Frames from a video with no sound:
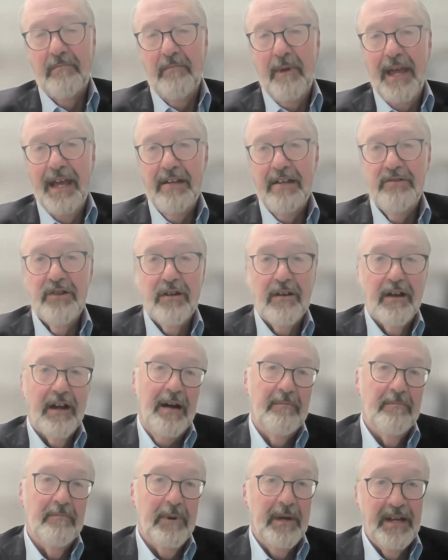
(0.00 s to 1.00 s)
major
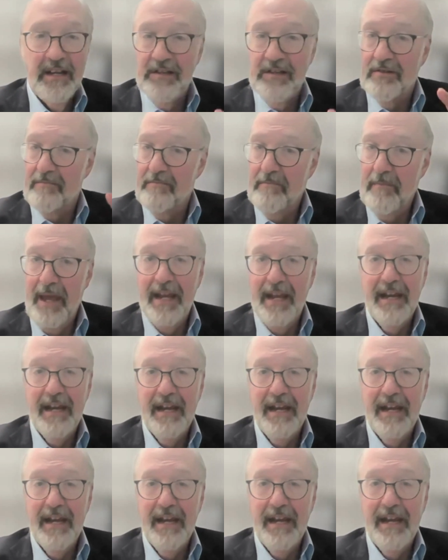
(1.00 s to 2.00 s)
companies, many
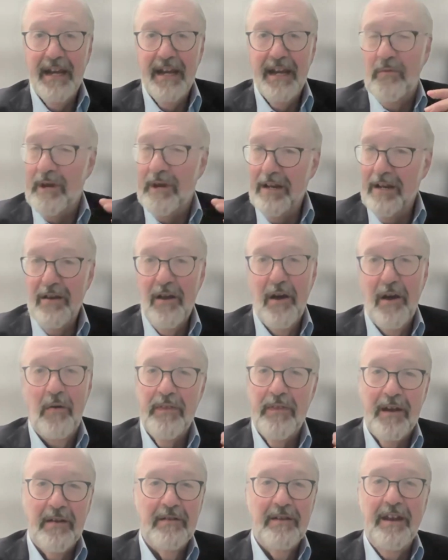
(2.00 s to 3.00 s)
of whom we
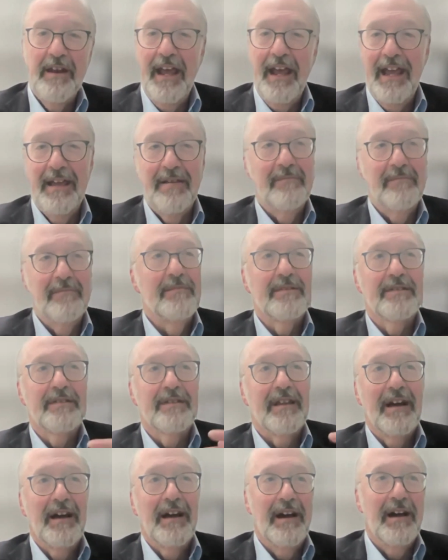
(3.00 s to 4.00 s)
know their
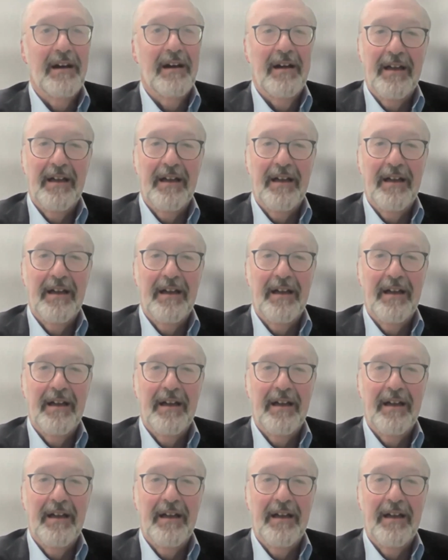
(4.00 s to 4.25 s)
names,